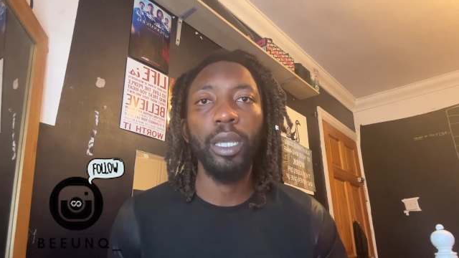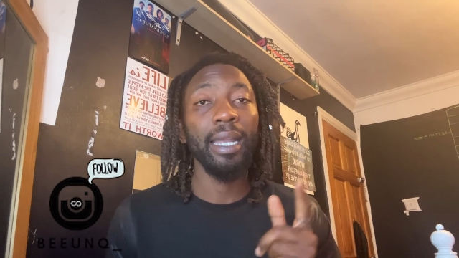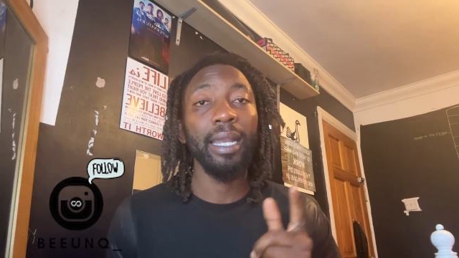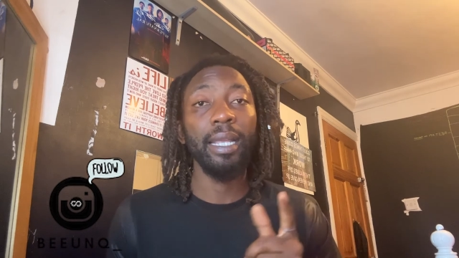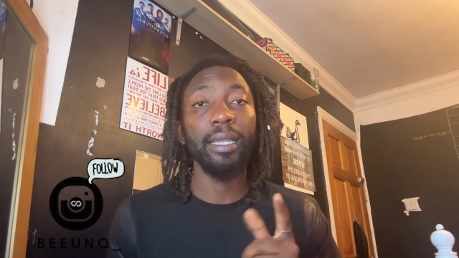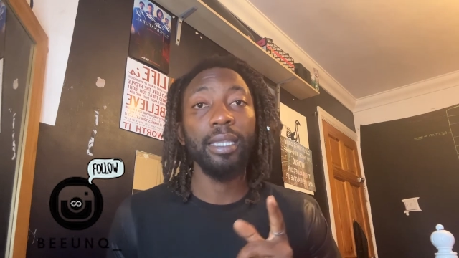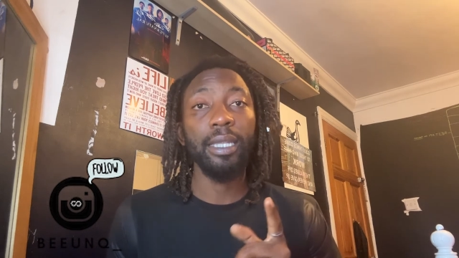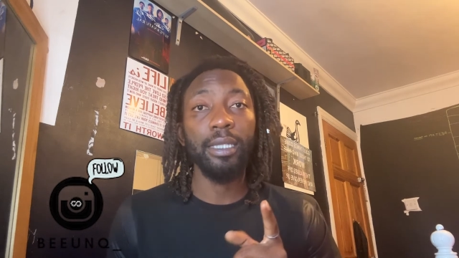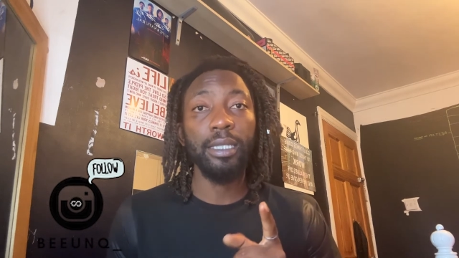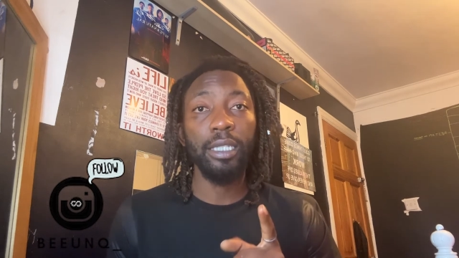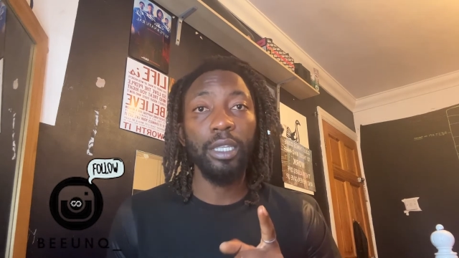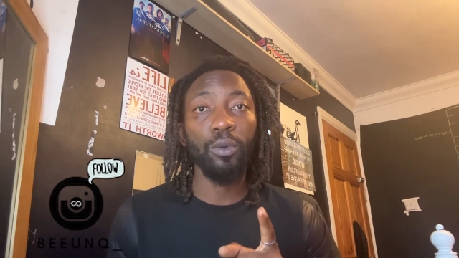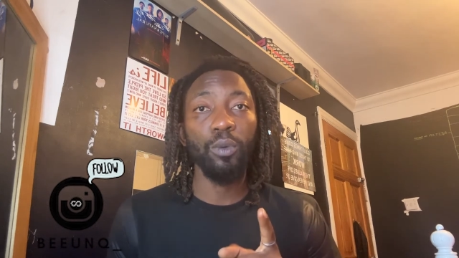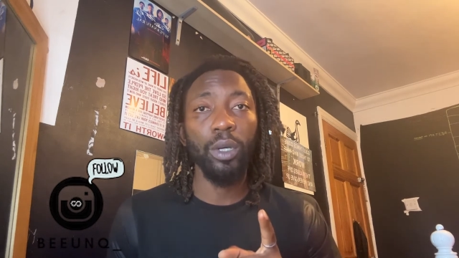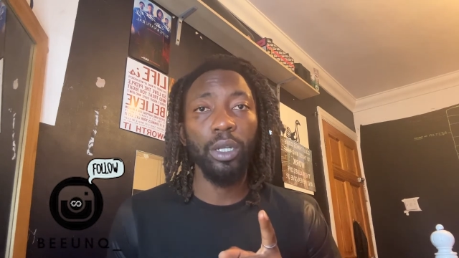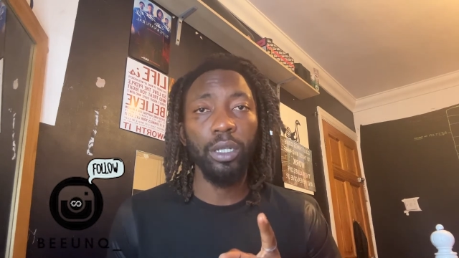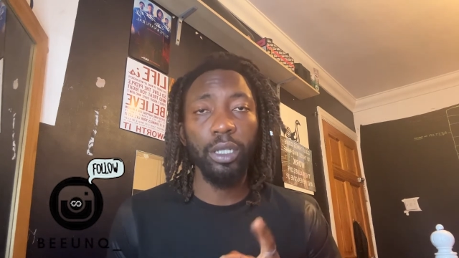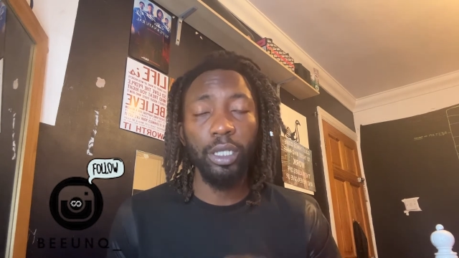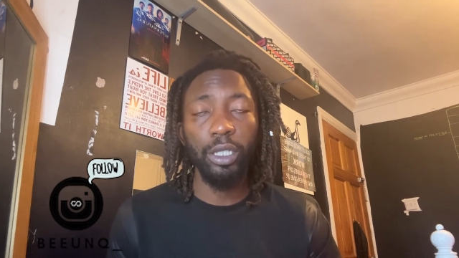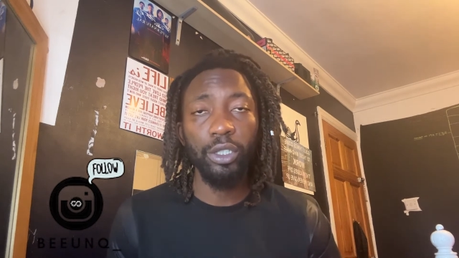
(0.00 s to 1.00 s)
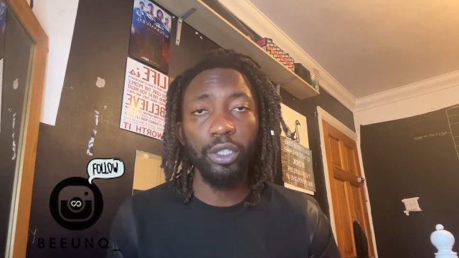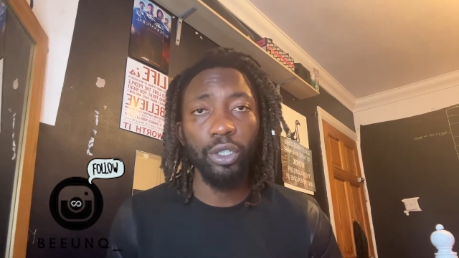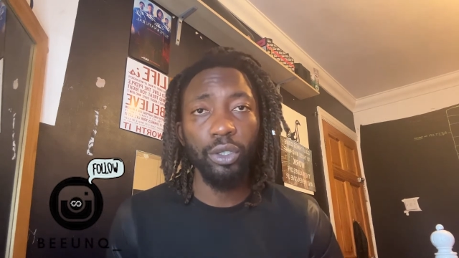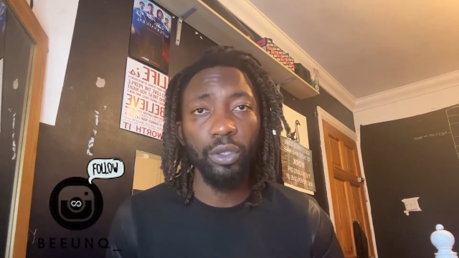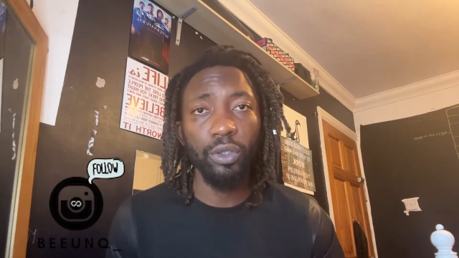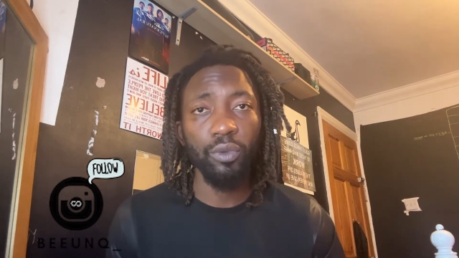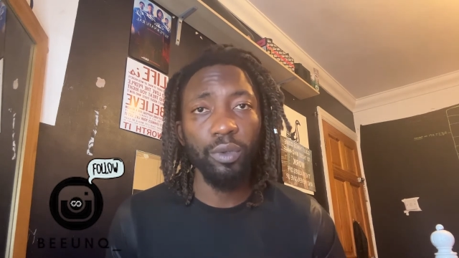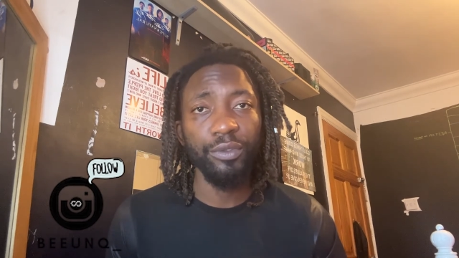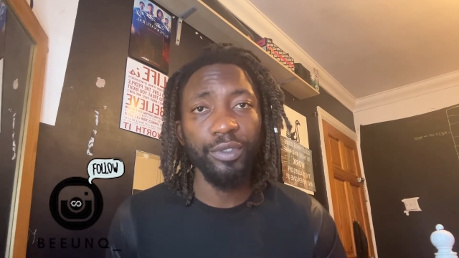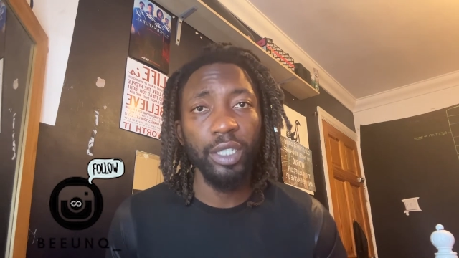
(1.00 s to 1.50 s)
And I did see one of the
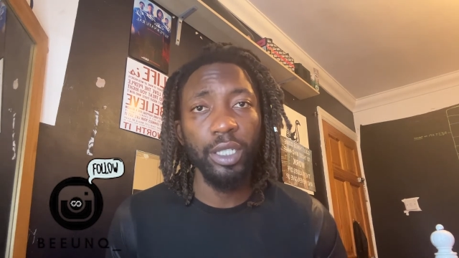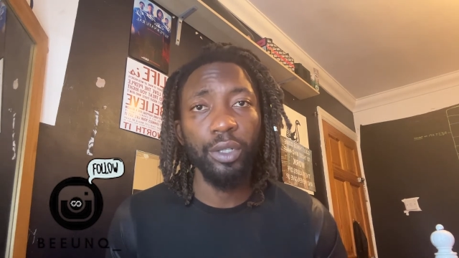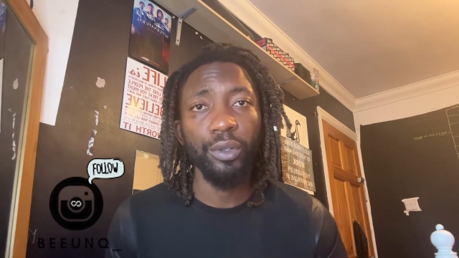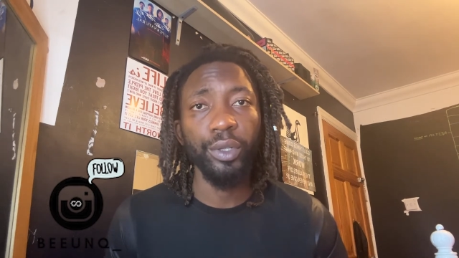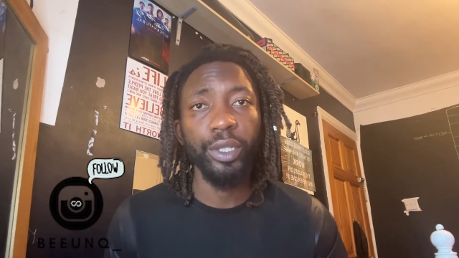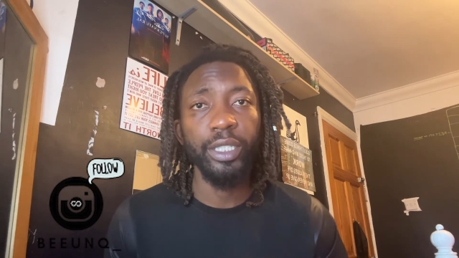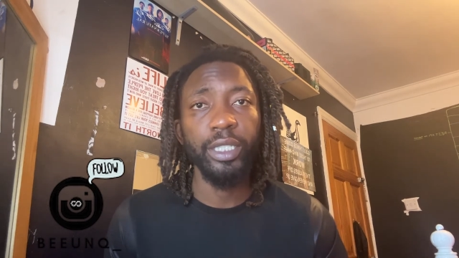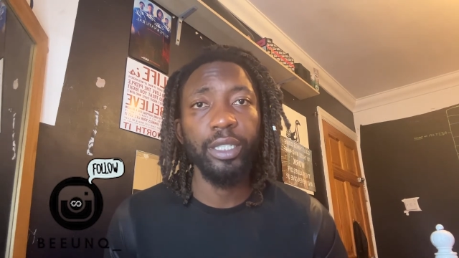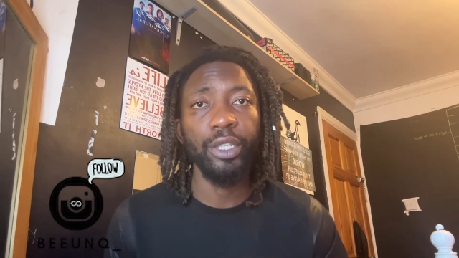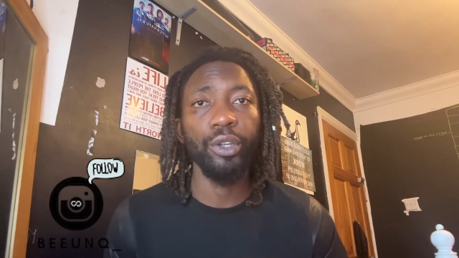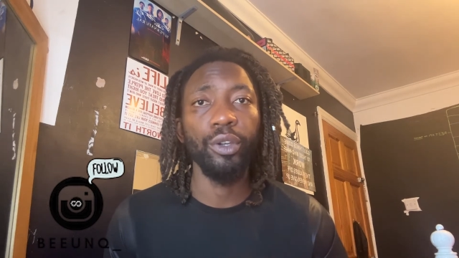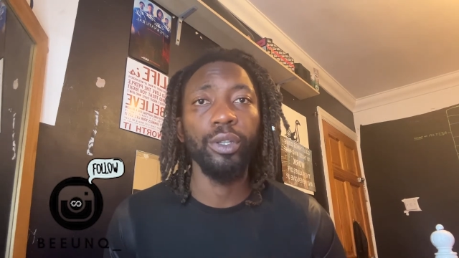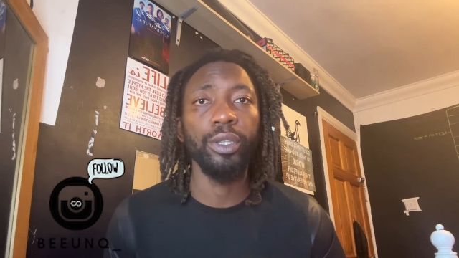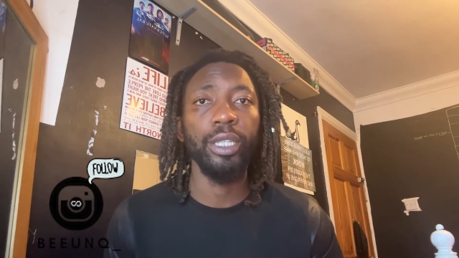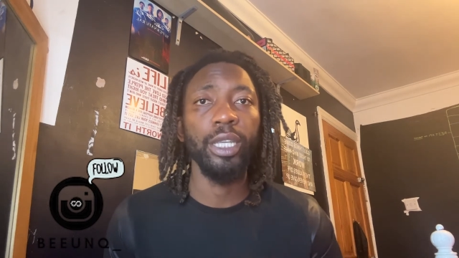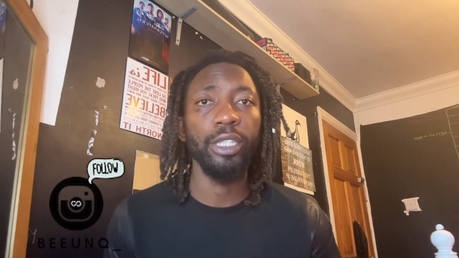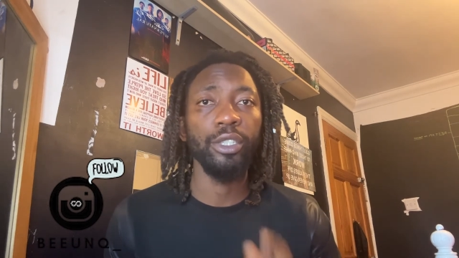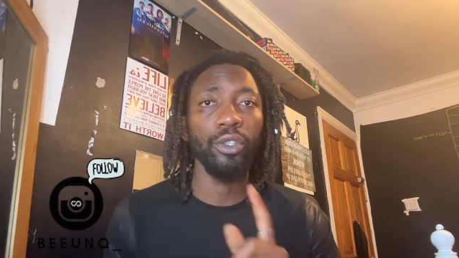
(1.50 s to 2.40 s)
tunes with Zinoleesky on there,